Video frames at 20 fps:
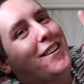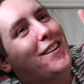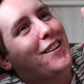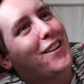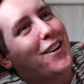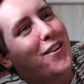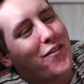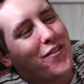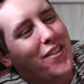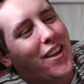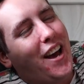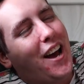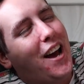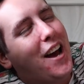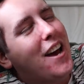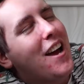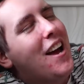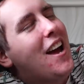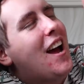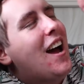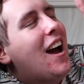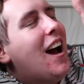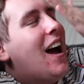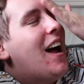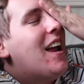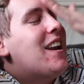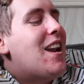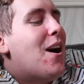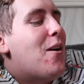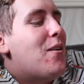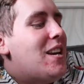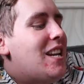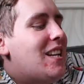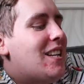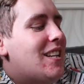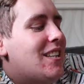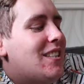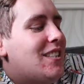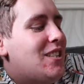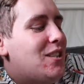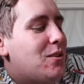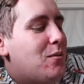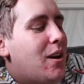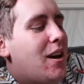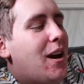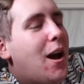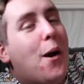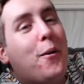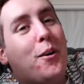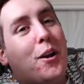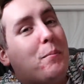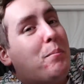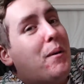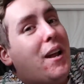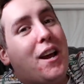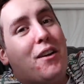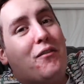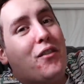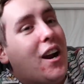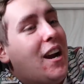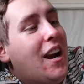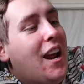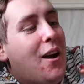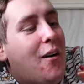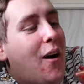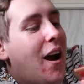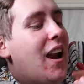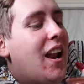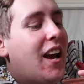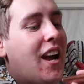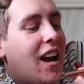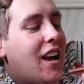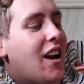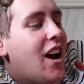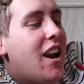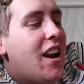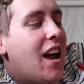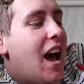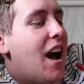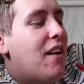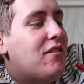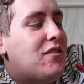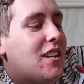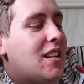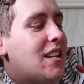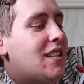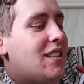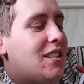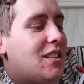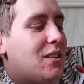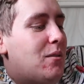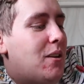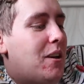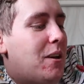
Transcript: love that. And now I need to listen to it. I'm gonna play it right now. I, like, I kind of have to listen to